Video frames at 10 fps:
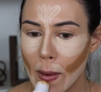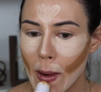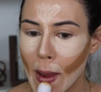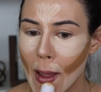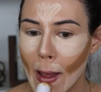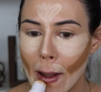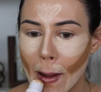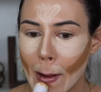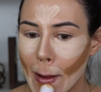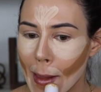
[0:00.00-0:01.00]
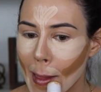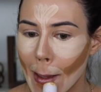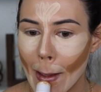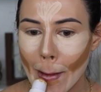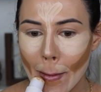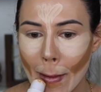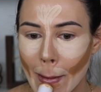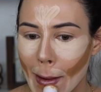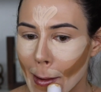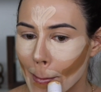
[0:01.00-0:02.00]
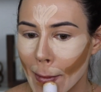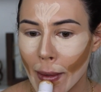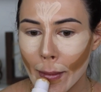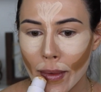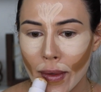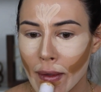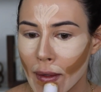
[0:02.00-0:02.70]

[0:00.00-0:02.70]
Right under my lip, my bottom lip,